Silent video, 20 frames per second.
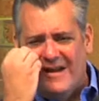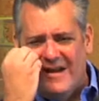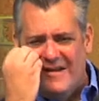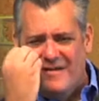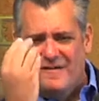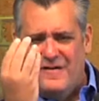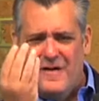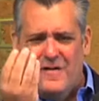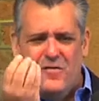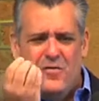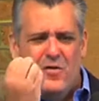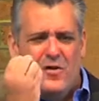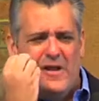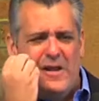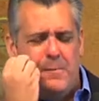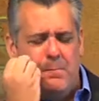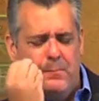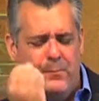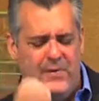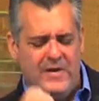
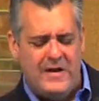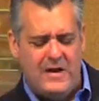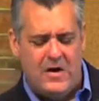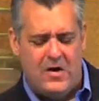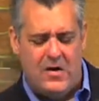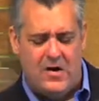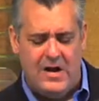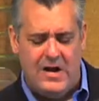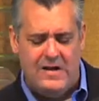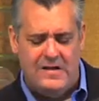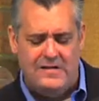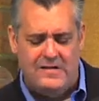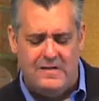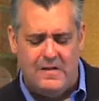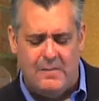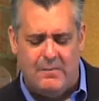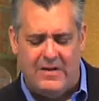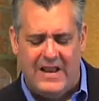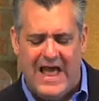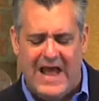continually peer into
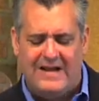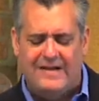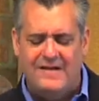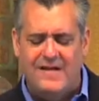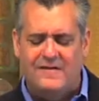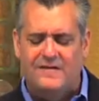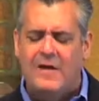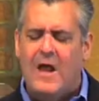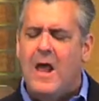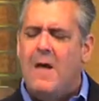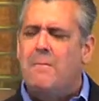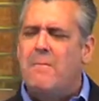the blackness,